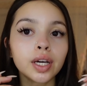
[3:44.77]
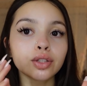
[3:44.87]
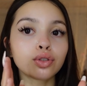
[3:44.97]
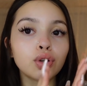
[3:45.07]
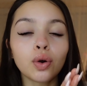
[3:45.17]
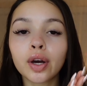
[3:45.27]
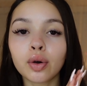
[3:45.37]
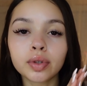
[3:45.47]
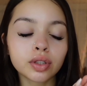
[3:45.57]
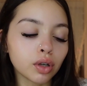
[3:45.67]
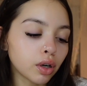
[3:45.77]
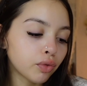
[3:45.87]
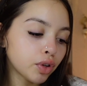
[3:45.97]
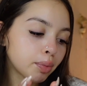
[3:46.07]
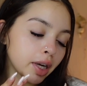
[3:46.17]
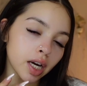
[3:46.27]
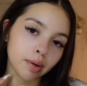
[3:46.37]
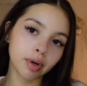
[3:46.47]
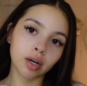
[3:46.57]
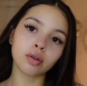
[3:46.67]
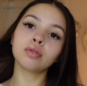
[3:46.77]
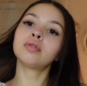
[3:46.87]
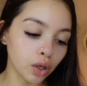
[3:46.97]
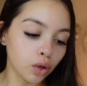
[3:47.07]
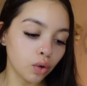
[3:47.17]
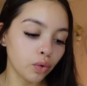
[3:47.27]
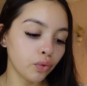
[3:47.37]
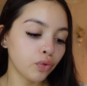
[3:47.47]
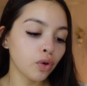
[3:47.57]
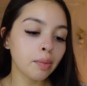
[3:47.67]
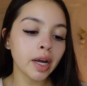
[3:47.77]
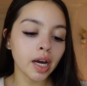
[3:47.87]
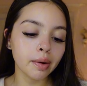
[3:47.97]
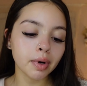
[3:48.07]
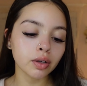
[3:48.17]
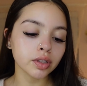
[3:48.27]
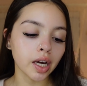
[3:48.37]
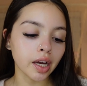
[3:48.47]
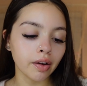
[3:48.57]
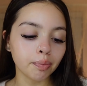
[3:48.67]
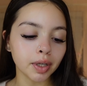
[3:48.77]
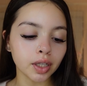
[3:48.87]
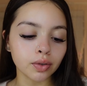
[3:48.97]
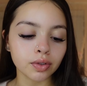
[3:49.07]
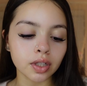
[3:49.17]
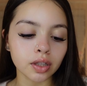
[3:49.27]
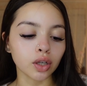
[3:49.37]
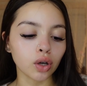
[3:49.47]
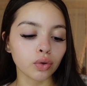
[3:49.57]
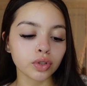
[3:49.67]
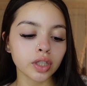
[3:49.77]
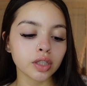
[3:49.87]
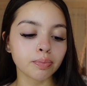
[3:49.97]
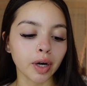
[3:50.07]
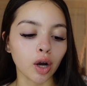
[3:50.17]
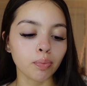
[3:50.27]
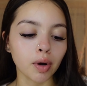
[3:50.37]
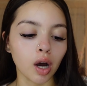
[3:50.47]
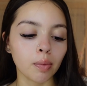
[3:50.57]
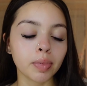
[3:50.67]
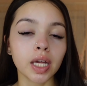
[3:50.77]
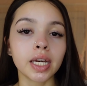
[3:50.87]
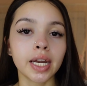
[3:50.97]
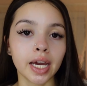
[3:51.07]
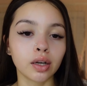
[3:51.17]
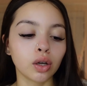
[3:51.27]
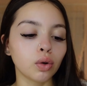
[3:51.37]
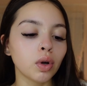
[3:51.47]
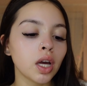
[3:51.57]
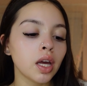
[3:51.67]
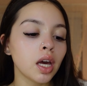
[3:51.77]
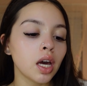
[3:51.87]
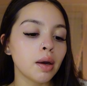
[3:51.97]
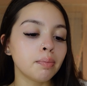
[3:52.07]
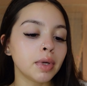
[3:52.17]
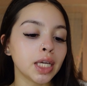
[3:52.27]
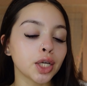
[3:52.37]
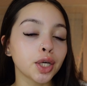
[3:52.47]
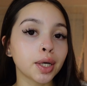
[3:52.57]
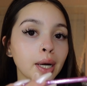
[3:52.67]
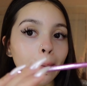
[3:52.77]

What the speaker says: guys know I always start off with my eyebrows. So for my eyebrows, I have been using the Kosas Brow Pop Nano Meter